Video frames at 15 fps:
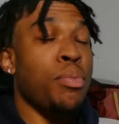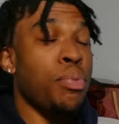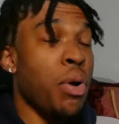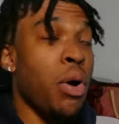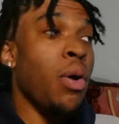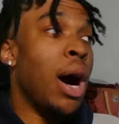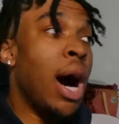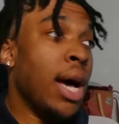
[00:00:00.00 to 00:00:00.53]

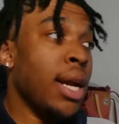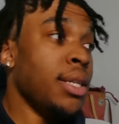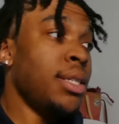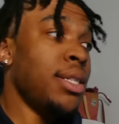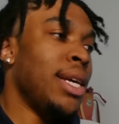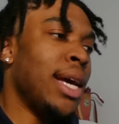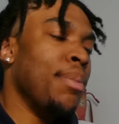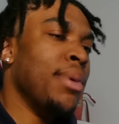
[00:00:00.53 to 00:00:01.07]
Bro,
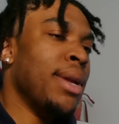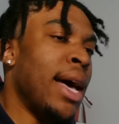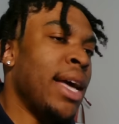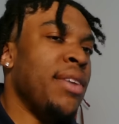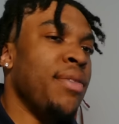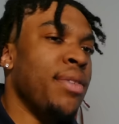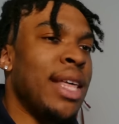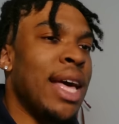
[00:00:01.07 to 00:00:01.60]
honestly, I'm not
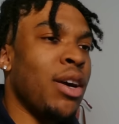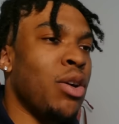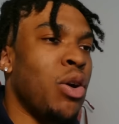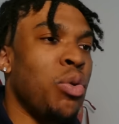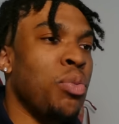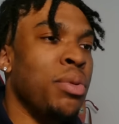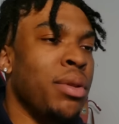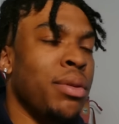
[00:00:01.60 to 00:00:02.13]
even that
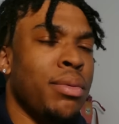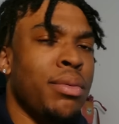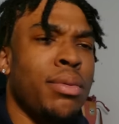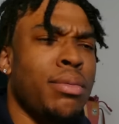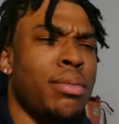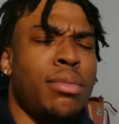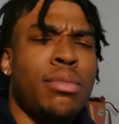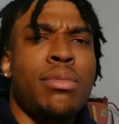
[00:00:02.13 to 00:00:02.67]
cold. blooded
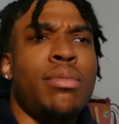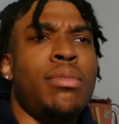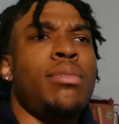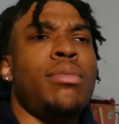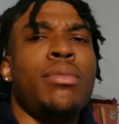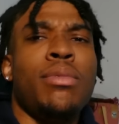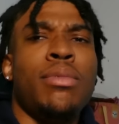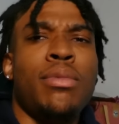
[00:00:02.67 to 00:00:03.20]

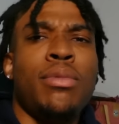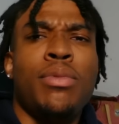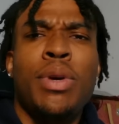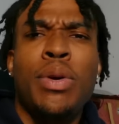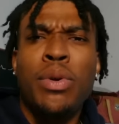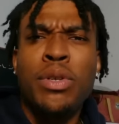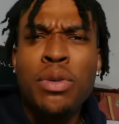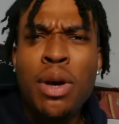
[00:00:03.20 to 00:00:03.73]
Wait,
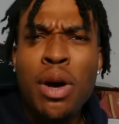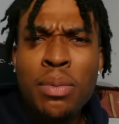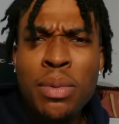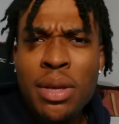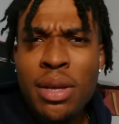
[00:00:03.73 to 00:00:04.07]
what'd you call me?